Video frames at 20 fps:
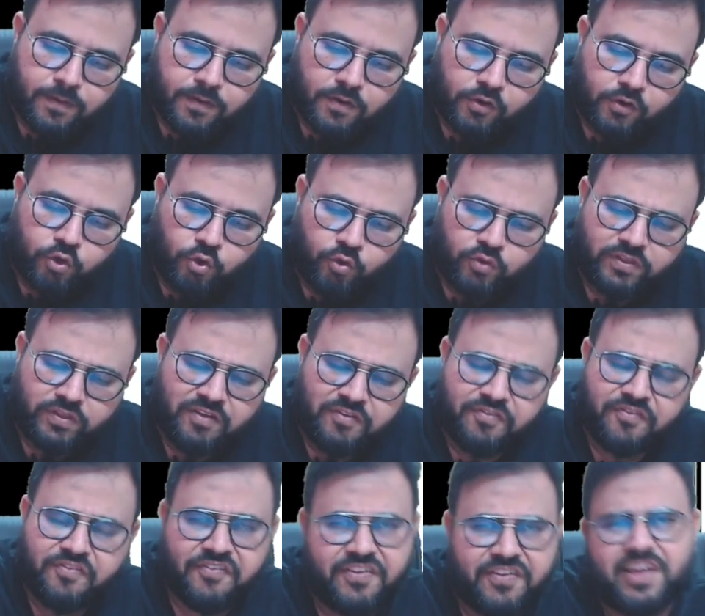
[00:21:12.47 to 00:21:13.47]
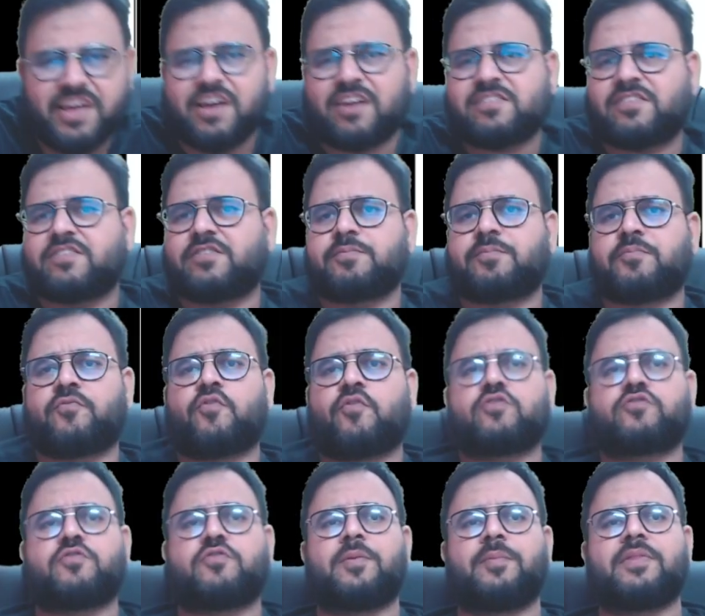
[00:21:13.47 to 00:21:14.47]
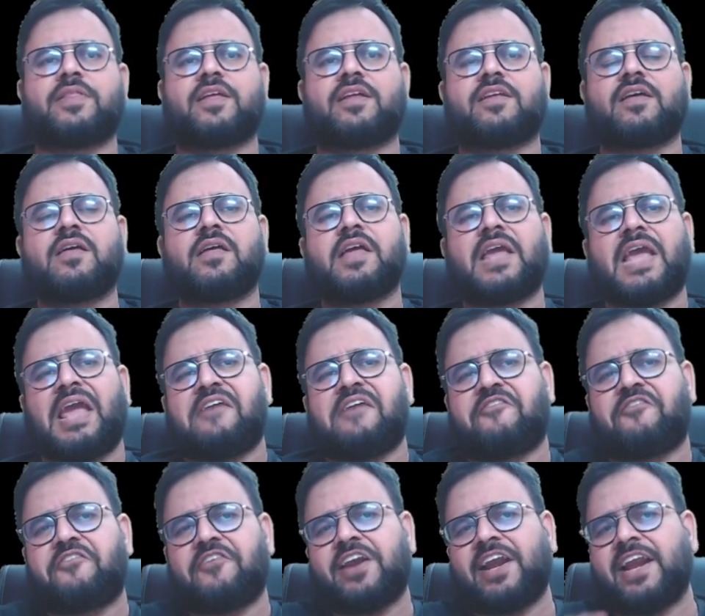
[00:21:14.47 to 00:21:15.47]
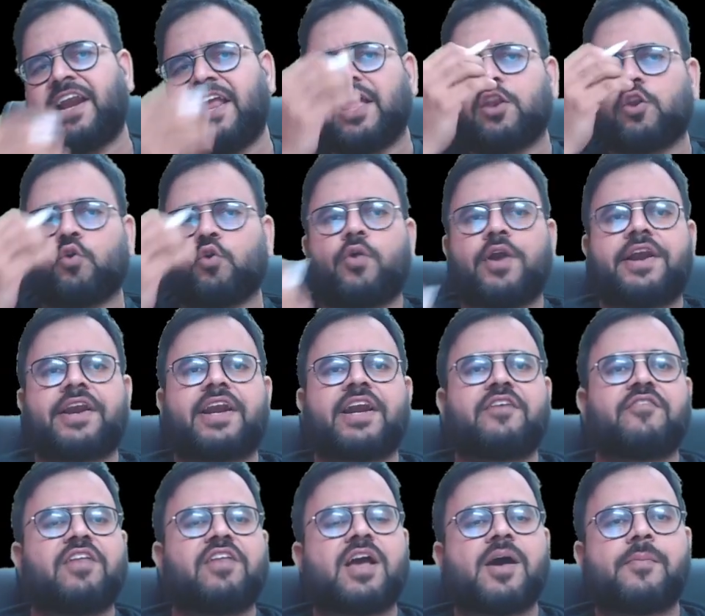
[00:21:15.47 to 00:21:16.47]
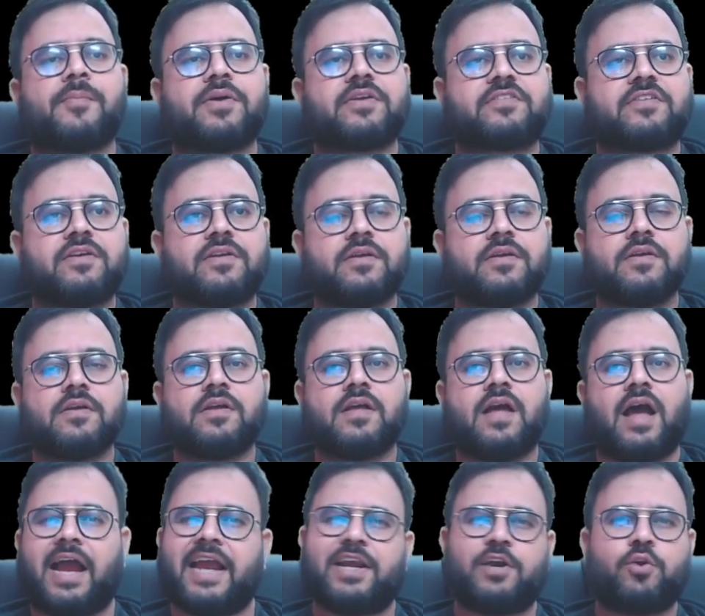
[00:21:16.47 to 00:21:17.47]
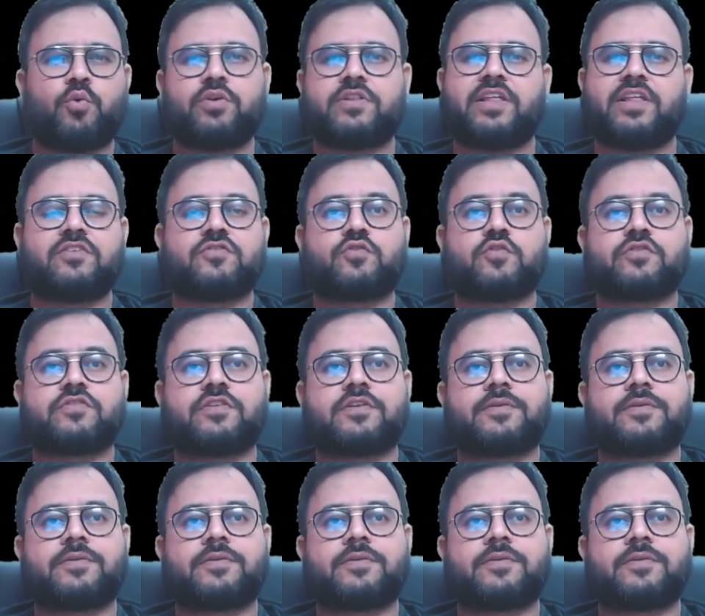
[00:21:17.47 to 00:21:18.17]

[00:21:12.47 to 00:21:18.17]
Do you think fierce force will be there? Every day new entrant will come, sir? I don't think so, sir.